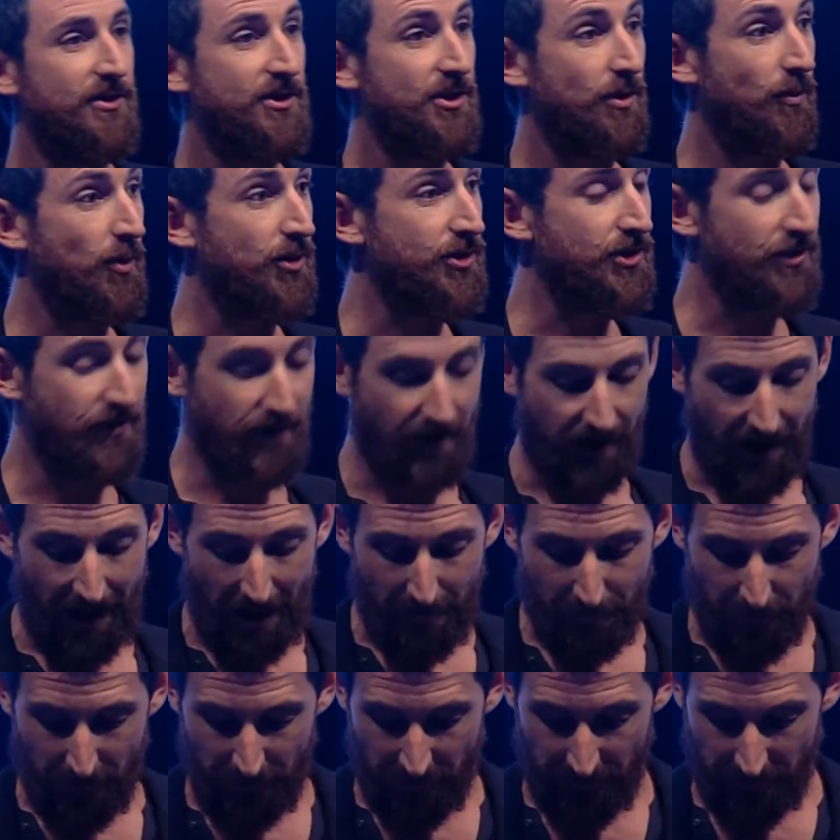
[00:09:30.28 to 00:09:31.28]
So what do you think
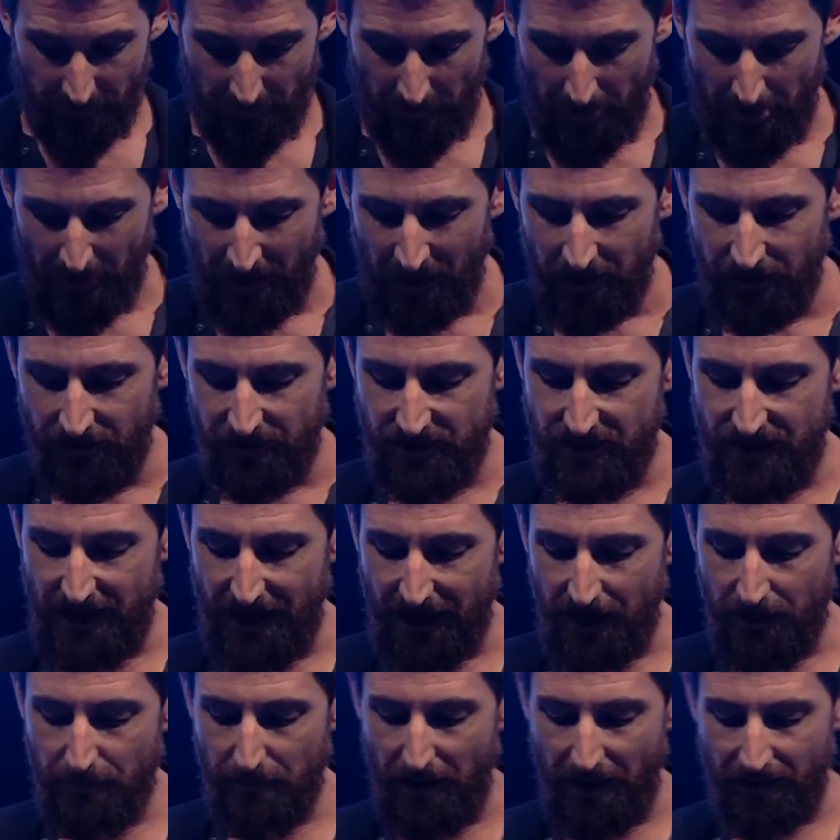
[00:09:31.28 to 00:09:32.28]
happened? The
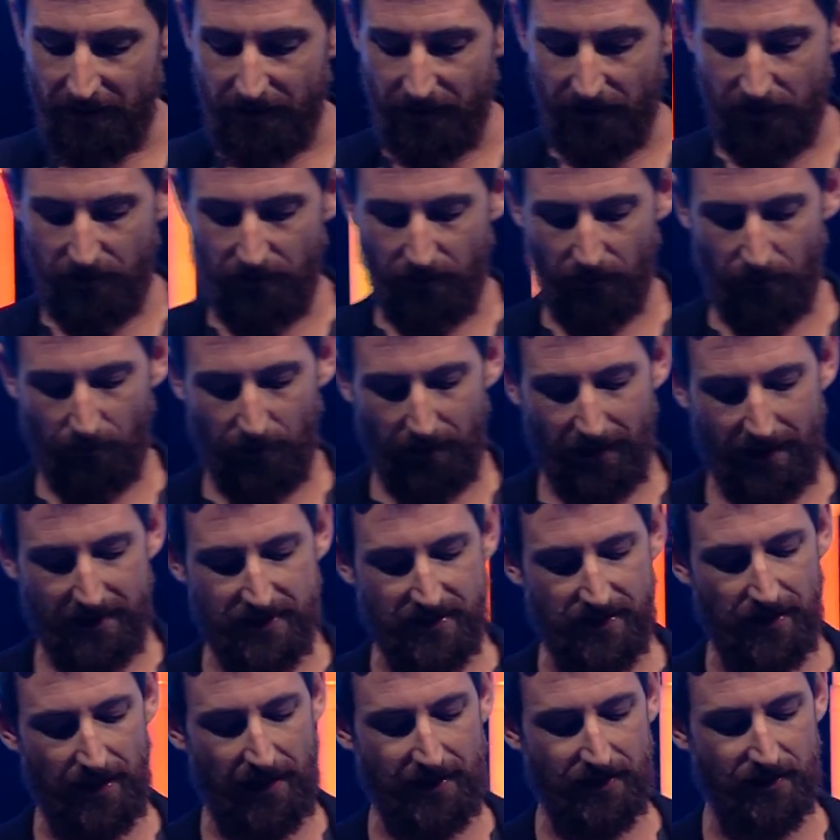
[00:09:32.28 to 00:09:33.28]
second method, where they
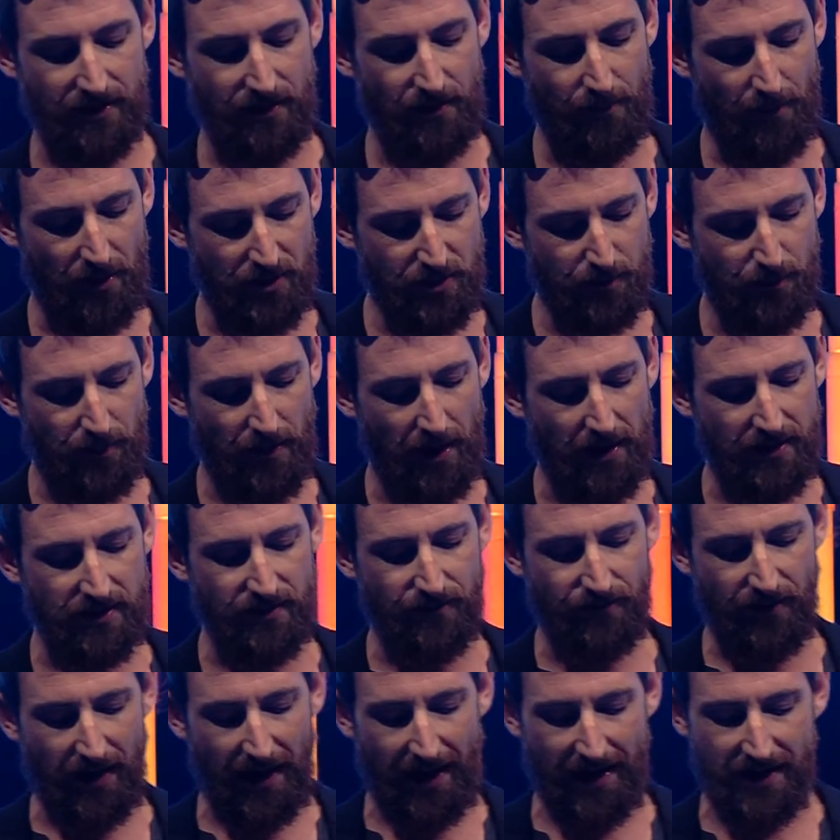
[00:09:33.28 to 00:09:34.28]
selected the most
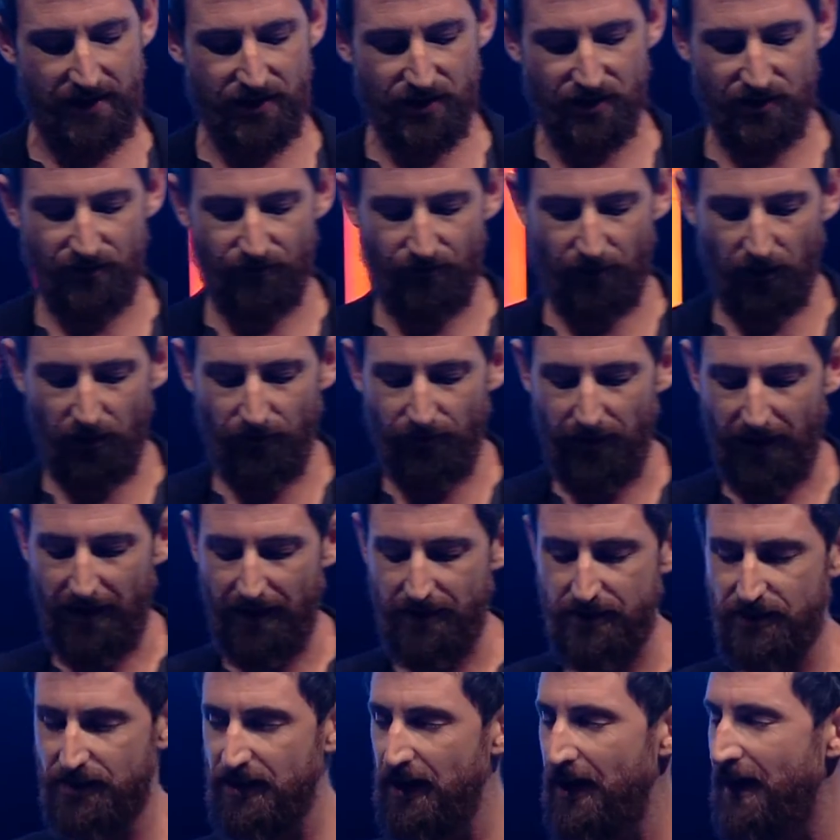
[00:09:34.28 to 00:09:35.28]
productive cages full of
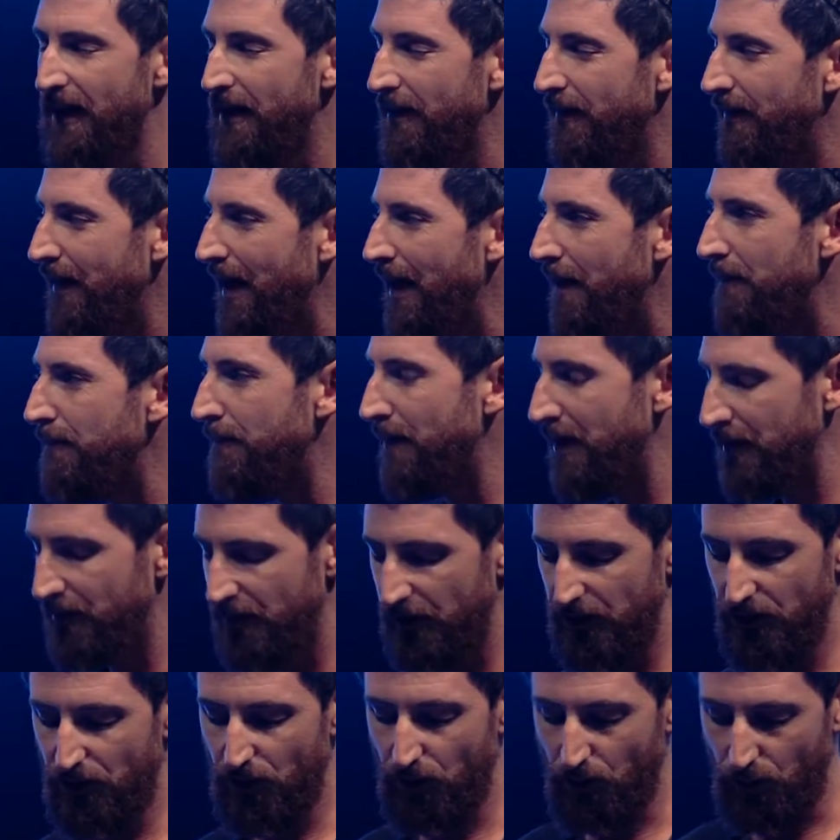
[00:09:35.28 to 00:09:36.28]
hens, that
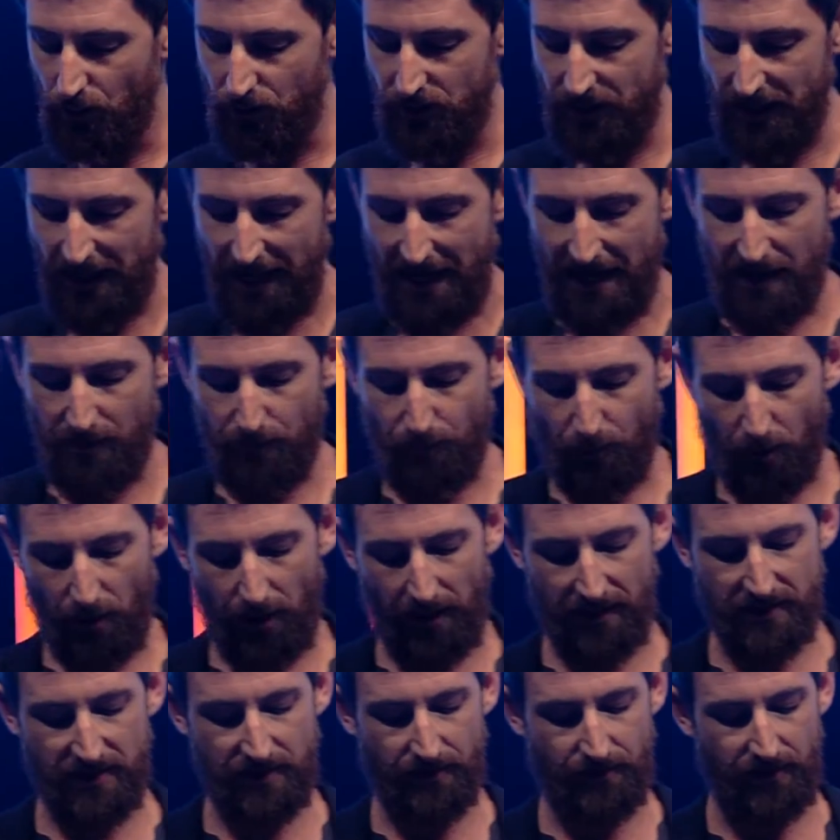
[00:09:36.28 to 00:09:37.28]
method caused egg
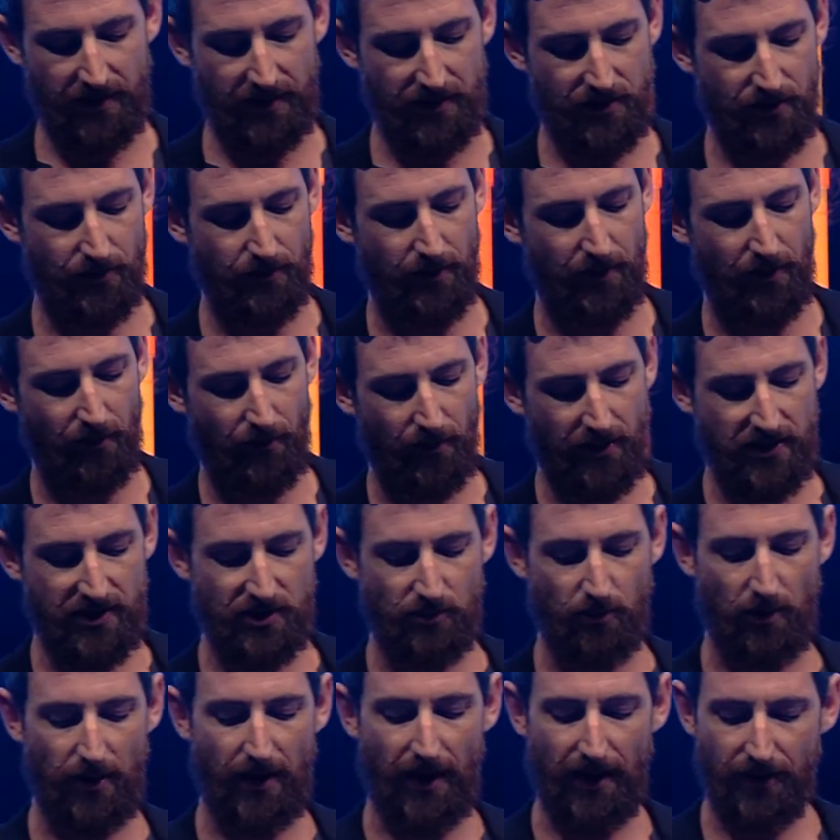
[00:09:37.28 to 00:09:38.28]
productivity to
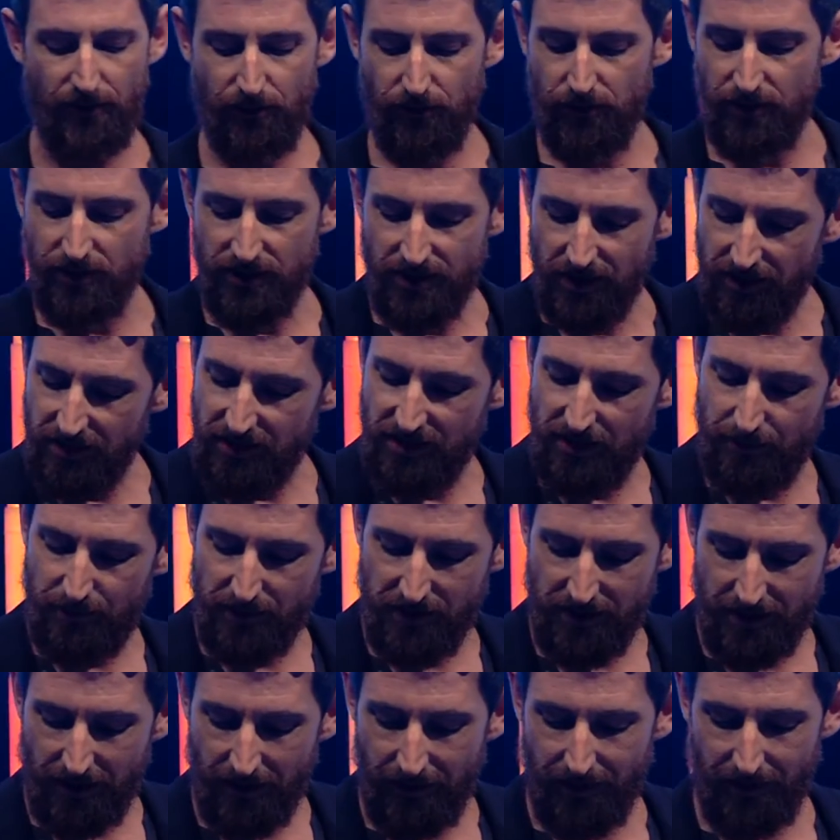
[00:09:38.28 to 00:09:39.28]
increase
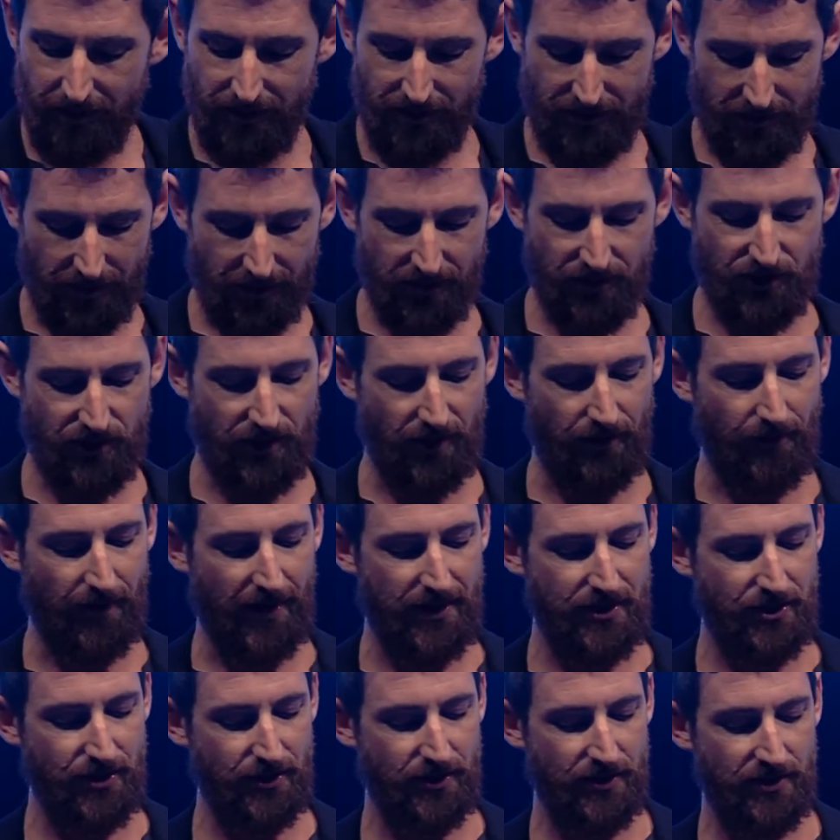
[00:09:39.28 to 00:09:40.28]
160% in six
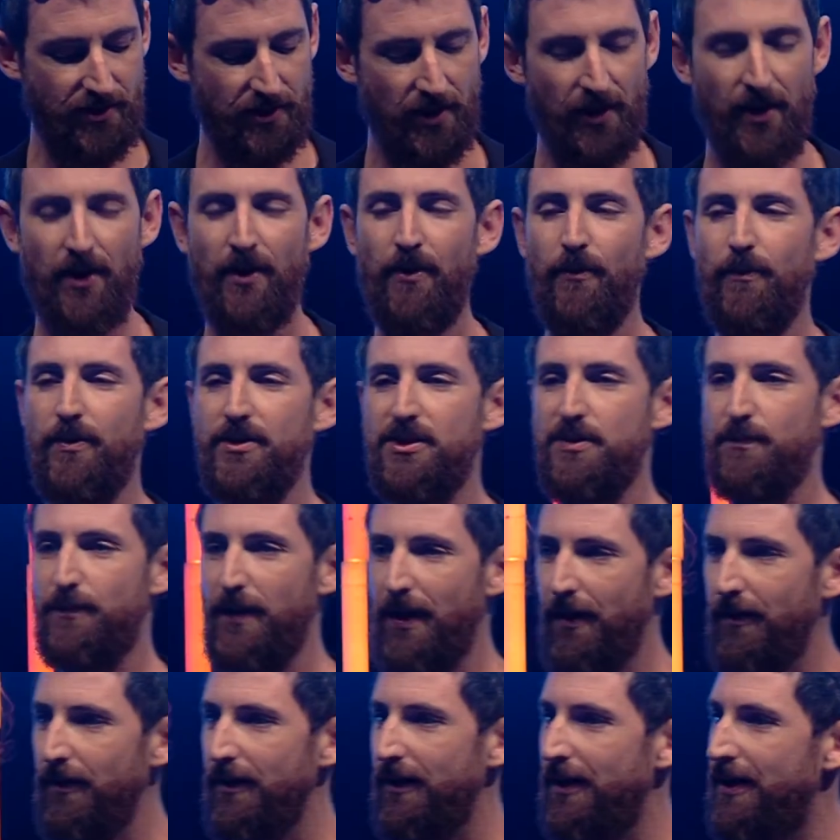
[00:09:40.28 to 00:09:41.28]
generations, which
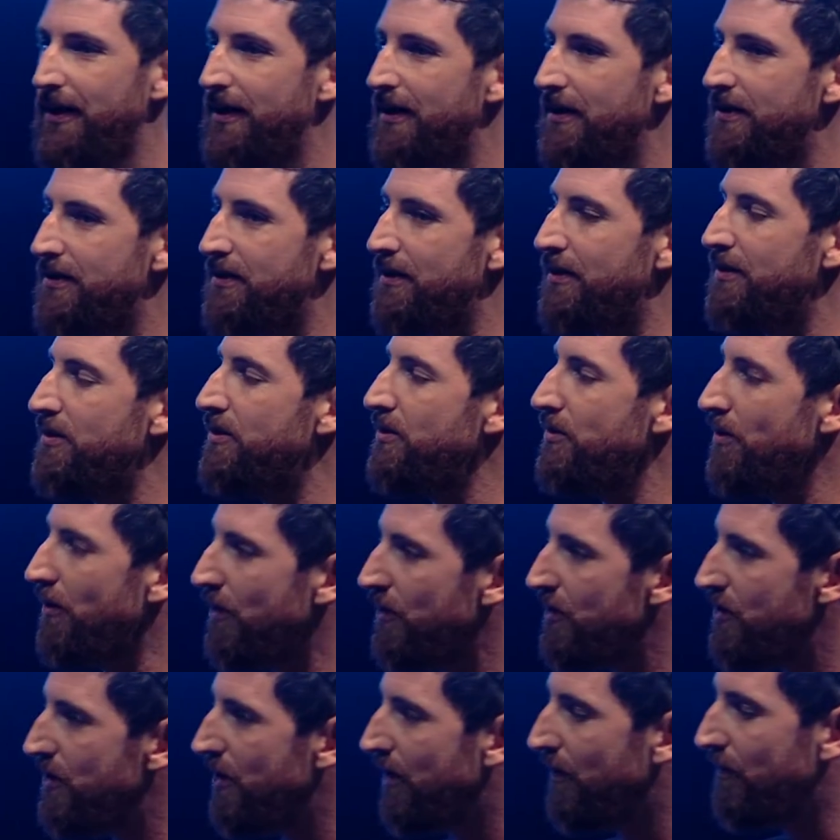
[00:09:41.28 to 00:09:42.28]
apparently is an
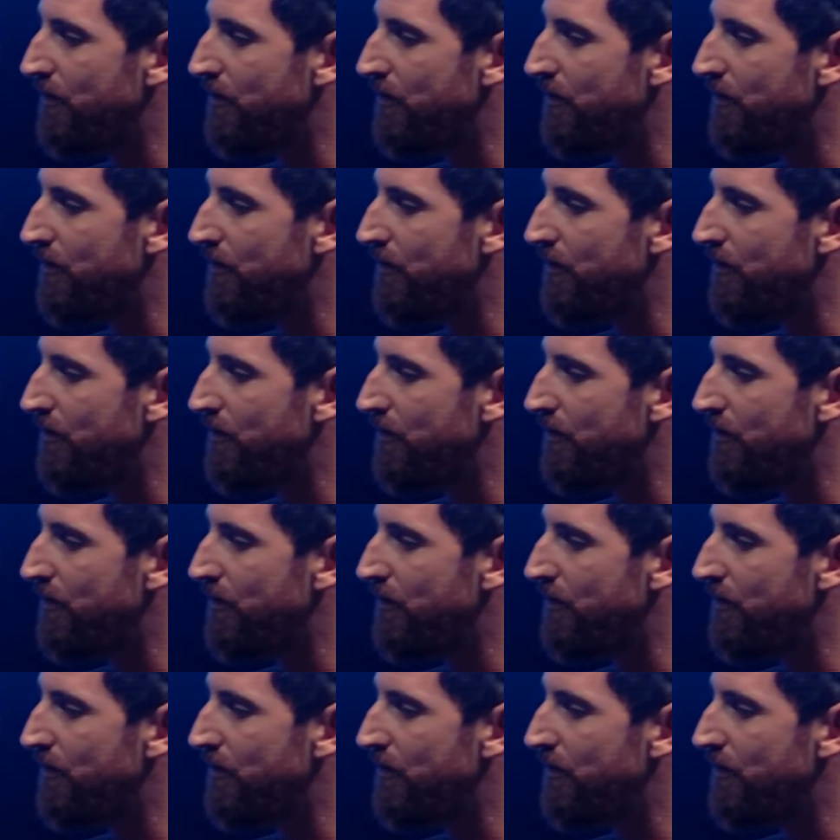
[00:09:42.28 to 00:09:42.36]
astonishing